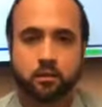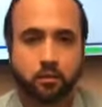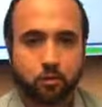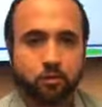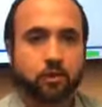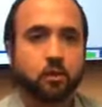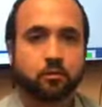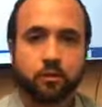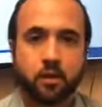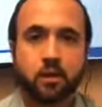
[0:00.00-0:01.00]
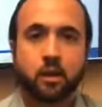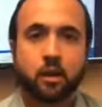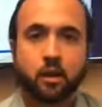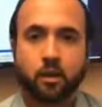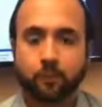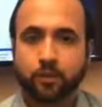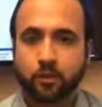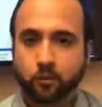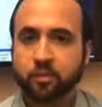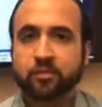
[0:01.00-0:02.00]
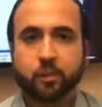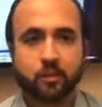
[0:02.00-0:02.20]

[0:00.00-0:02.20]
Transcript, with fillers: Give yourself um, a little bit of time,